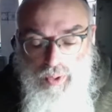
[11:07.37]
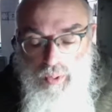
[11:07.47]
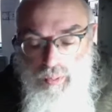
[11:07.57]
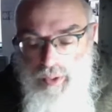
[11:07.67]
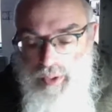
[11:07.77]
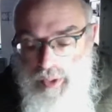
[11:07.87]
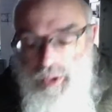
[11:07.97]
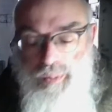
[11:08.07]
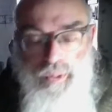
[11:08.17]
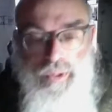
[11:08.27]
what this
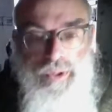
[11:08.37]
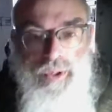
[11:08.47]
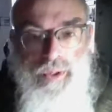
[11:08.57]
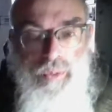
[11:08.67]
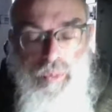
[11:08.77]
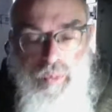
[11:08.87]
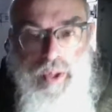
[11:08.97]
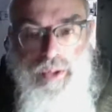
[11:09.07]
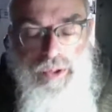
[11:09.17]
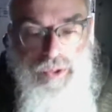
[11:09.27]
person
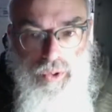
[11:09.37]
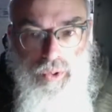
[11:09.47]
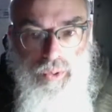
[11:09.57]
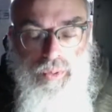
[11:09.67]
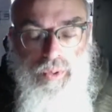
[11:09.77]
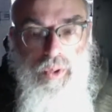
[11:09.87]
once knew